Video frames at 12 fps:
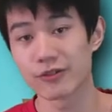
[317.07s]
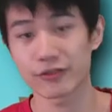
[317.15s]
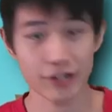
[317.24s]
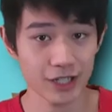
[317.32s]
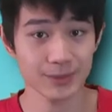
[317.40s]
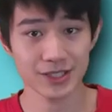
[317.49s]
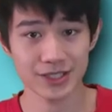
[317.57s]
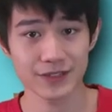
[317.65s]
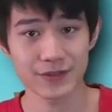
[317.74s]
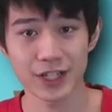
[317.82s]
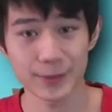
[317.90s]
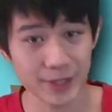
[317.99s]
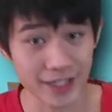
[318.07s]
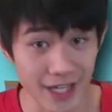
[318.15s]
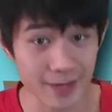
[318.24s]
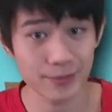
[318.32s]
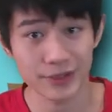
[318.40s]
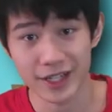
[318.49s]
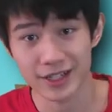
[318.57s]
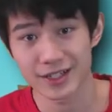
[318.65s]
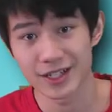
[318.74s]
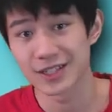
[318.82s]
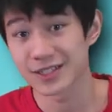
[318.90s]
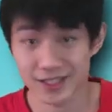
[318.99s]
we were able to develop a game
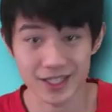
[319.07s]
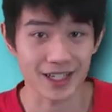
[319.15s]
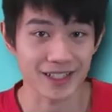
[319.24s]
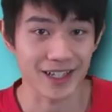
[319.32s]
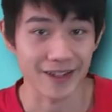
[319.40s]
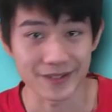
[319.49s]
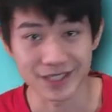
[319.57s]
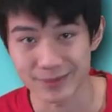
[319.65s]
plan to take down